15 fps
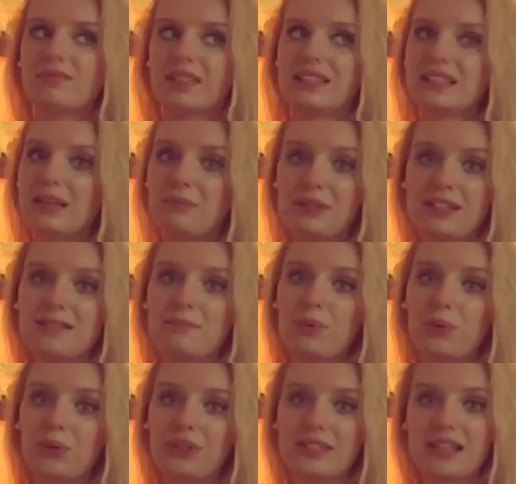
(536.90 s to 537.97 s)
Somebody's
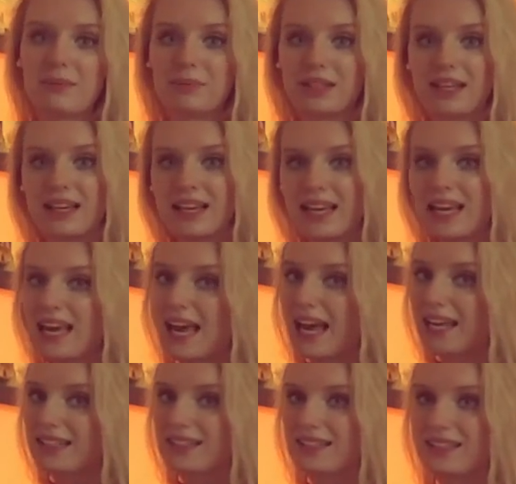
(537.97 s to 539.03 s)
bored, somebody
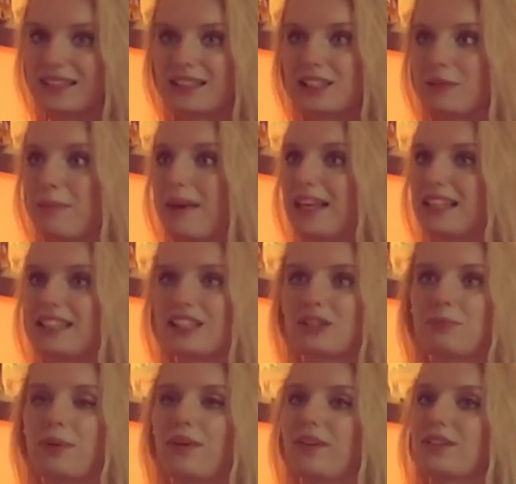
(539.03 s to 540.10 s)
has an amazing
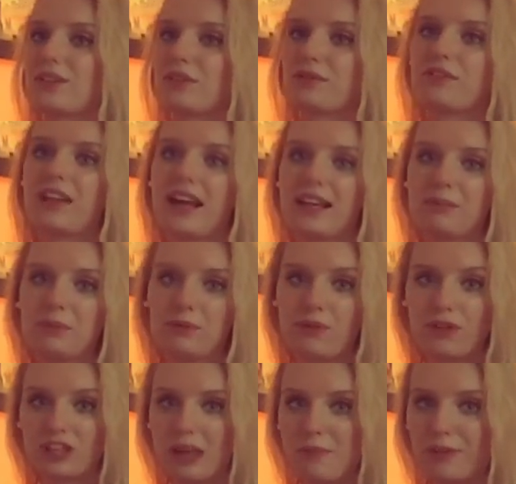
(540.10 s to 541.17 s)
experience of flying
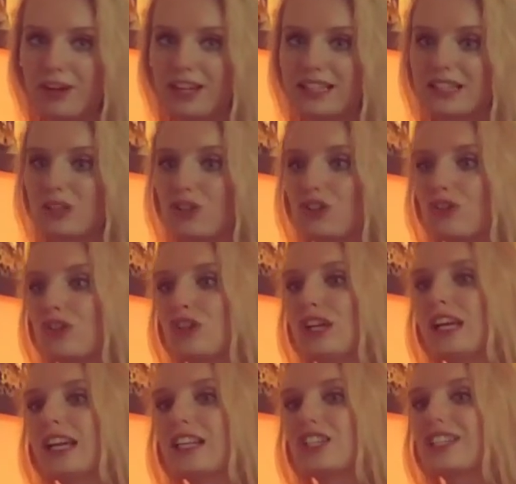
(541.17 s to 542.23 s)
before an Emirates, so you
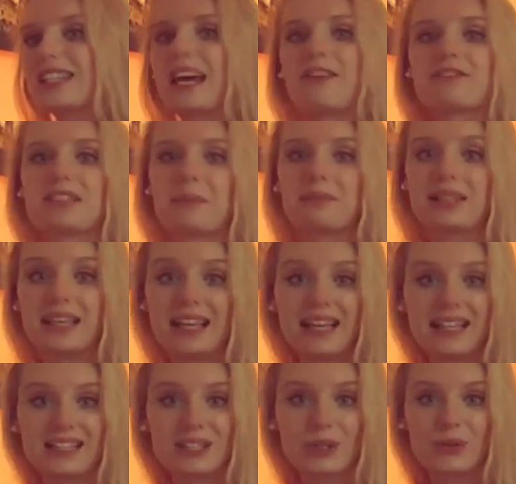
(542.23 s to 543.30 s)
just have some
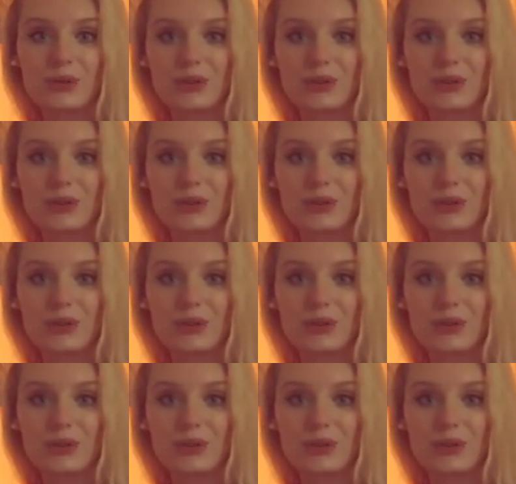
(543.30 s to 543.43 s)
kids who